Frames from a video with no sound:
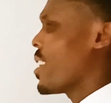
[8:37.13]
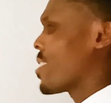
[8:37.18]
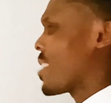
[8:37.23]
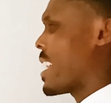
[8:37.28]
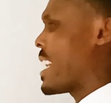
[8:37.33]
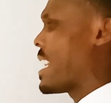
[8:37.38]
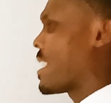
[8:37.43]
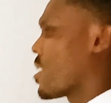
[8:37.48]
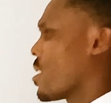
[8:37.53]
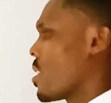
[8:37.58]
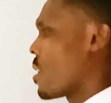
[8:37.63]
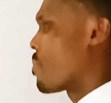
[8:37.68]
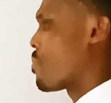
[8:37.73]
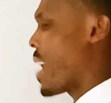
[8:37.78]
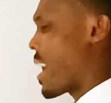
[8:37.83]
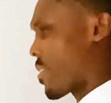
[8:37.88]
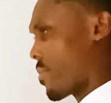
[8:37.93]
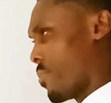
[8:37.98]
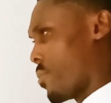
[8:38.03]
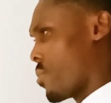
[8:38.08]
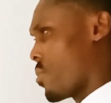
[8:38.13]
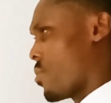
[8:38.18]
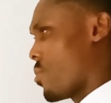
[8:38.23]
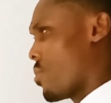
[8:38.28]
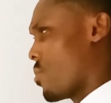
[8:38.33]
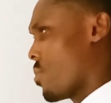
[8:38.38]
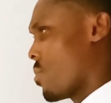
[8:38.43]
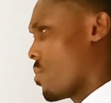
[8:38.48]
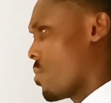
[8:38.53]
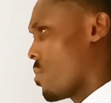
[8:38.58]
She is eating her
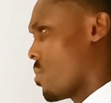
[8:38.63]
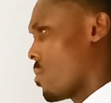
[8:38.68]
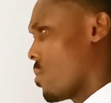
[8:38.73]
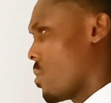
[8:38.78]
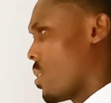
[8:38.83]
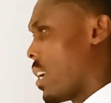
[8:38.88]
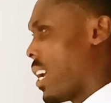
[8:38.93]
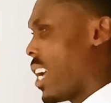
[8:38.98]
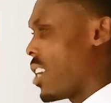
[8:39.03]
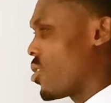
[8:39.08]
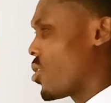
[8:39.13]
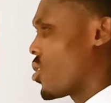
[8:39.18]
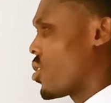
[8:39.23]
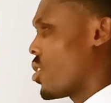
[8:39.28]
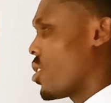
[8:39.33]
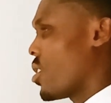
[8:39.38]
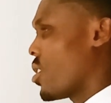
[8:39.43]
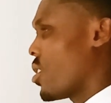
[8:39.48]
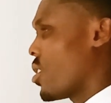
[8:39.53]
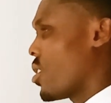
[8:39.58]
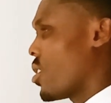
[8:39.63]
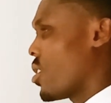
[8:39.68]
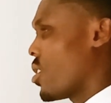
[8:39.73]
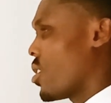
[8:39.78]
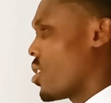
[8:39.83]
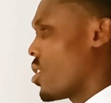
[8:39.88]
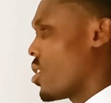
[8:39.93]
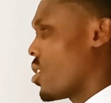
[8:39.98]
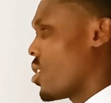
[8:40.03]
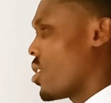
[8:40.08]
breakfast, isn't she?
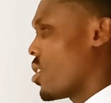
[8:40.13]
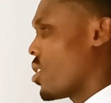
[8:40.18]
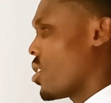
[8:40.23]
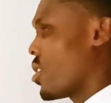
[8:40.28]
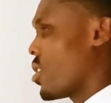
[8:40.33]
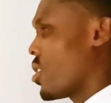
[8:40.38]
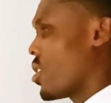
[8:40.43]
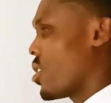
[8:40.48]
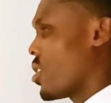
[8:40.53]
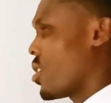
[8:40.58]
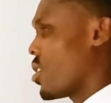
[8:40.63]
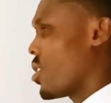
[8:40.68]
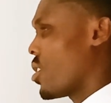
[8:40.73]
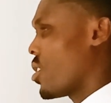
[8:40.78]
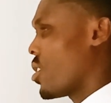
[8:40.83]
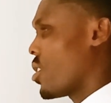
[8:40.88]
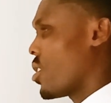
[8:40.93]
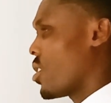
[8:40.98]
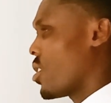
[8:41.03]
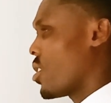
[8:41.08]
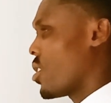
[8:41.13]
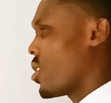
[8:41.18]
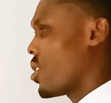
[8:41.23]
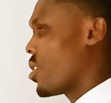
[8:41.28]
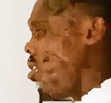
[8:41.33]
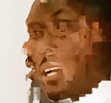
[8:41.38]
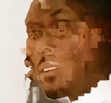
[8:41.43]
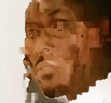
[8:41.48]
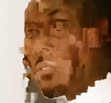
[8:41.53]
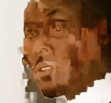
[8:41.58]
Yes, she is eating
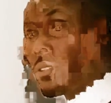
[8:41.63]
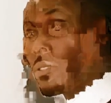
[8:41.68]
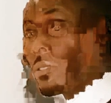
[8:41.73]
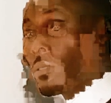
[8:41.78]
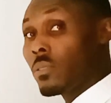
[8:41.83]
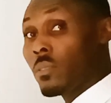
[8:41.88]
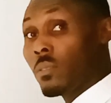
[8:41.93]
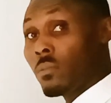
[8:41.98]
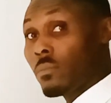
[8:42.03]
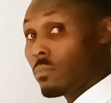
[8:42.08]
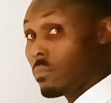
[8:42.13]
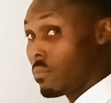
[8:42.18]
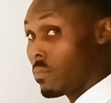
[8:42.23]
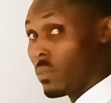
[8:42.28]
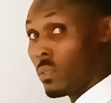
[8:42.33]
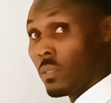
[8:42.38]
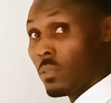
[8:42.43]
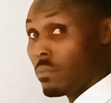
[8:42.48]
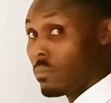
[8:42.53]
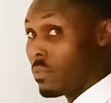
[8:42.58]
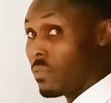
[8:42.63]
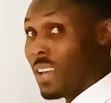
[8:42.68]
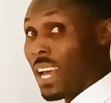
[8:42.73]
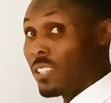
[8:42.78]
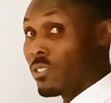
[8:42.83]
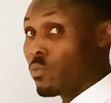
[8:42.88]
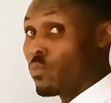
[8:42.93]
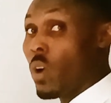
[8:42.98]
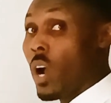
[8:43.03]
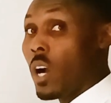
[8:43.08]
her breakfast.
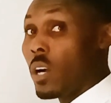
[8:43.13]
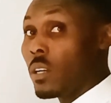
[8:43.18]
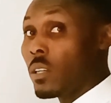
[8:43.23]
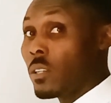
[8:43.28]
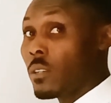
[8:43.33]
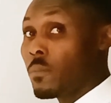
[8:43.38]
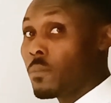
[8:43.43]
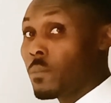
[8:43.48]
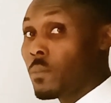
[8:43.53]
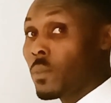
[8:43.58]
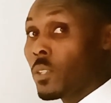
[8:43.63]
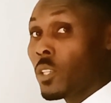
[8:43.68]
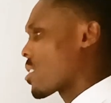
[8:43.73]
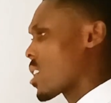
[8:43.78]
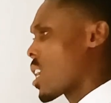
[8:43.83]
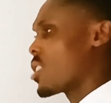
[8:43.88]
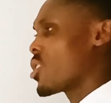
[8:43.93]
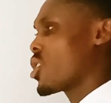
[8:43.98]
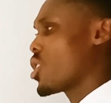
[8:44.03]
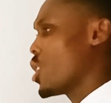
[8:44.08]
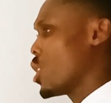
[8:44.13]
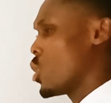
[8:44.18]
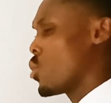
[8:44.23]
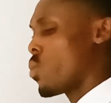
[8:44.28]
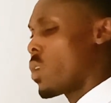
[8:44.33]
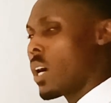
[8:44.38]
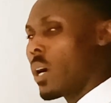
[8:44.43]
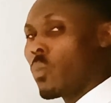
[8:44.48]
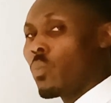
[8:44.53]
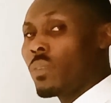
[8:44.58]
That's wrong. Do not
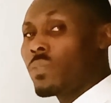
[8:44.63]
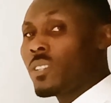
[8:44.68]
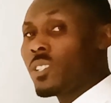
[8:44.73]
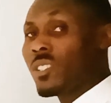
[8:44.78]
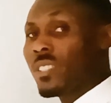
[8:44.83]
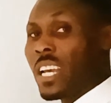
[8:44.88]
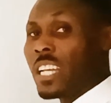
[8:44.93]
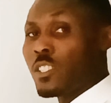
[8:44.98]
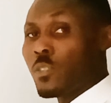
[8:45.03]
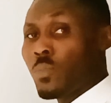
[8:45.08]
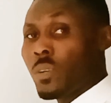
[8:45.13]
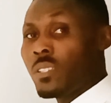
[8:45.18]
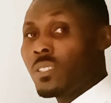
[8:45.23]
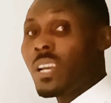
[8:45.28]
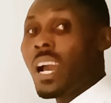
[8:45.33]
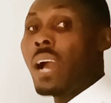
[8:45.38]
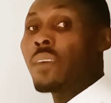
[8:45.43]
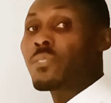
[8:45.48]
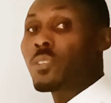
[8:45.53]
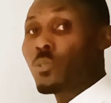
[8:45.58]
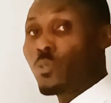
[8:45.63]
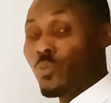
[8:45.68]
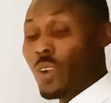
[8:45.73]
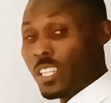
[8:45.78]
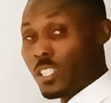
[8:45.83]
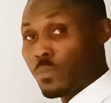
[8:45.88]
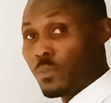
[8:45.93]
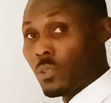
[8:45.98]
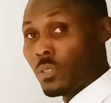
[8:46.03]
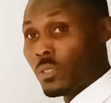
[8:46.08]
continue with the statement after the
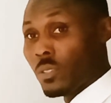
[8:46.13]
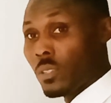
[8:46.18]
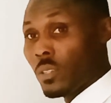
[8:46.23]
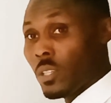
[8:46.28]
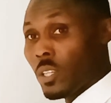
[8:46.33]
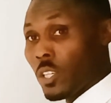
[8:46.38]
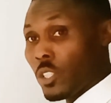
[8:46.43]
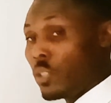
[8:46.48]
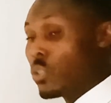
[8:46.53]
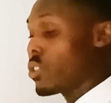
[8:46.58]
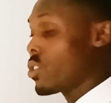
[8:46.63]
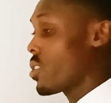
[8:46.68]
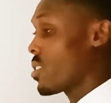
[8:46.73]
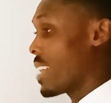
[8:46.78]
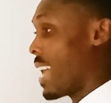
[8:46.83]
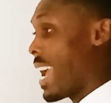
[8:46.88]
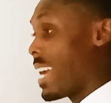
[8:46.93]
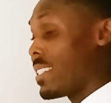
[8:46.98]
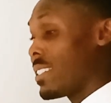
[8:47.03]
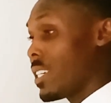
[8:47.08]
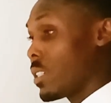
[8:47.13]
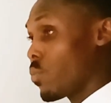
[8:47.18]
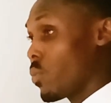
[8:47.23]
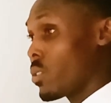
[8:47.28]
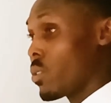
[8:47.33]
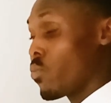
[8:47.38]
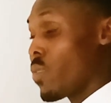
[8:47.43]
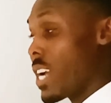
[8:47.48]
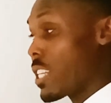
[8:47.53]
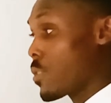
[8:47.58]
response. You just end
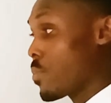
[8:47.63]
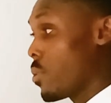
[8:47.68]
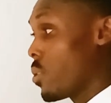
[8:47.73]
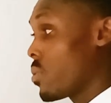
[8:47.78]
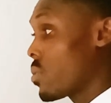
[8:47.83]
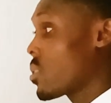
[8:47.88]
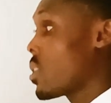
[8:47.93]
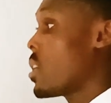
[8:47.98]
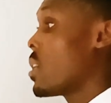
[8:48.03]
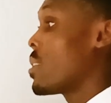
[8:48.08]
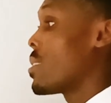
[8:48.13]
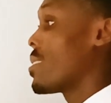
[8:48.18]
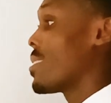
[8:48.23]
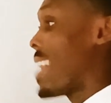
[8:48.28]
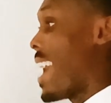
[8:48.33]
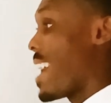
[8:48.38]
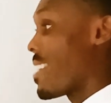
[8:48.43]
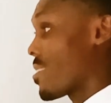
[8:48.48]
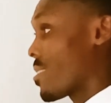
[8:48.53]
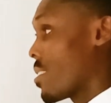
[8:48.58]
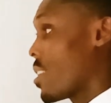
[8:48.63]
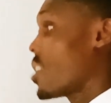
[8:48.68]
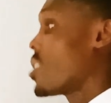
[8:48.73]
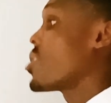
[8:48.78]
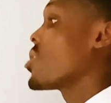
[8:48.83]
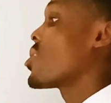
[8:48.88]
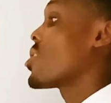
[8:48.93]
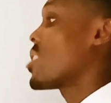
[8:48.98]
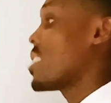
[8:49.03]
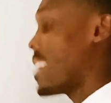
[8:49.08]
it with the response, yes,
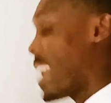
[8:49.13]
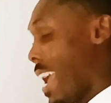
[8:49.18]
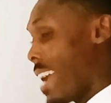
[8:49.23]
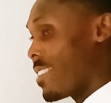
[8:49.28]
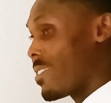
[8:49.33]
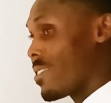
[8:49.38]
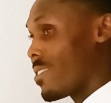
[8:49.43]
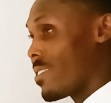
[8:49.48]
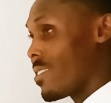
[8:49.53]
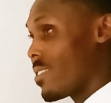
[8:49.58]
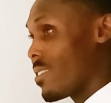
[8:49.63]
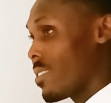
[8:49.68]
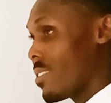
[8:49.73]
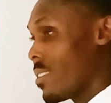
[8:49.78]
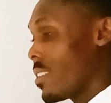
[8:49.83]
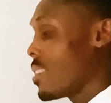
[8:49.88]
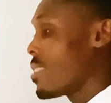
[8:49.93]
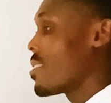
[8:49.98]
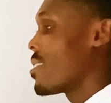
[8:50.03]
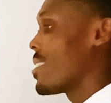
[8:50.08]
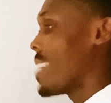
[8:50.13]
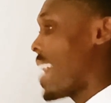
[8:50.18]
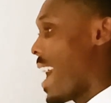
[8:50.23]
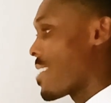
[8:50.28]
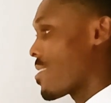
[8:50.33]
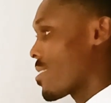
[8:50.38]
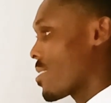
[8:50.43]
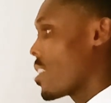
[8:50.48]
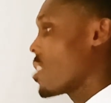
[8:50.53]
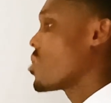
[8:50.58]
she is.
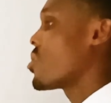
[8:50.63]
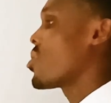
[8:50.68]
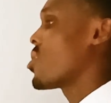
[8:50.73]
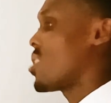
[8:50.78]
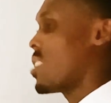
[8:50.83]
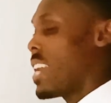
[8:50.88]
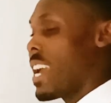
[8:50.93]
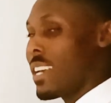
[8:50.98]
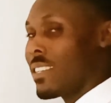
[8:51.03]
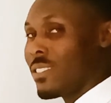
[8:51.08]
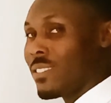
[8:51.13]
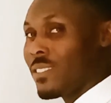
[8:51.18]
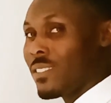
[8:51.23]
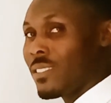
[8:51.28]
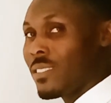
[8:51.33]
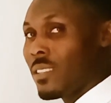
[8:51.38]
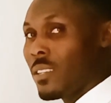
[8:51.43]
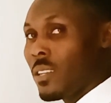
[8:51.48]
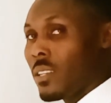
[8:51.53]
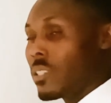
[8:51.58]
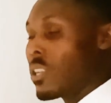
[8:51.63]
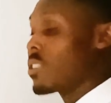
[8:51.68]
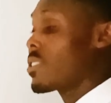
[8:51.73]
Yes, she is.